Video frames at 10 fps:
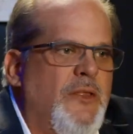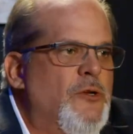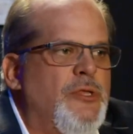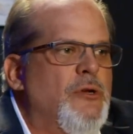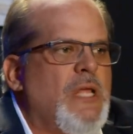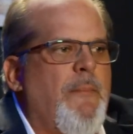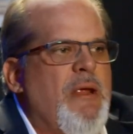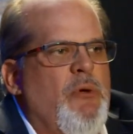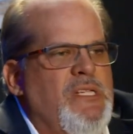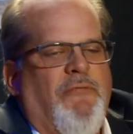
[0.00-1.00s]
There, there, I
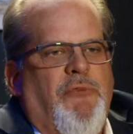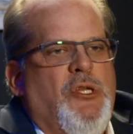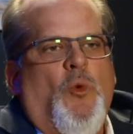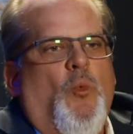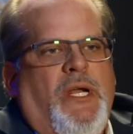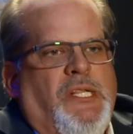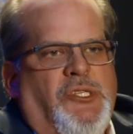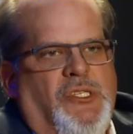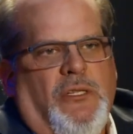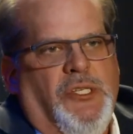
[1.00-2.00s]
mean, we definitely don't want to
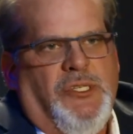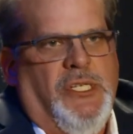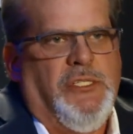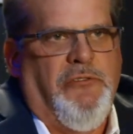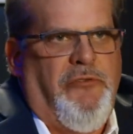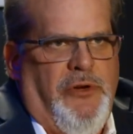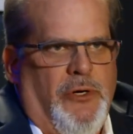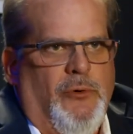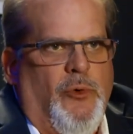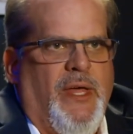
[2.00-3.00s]
instill a sense of
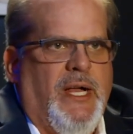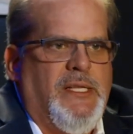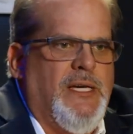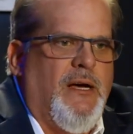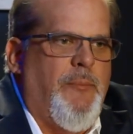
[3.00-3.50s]
fear, without a doubt.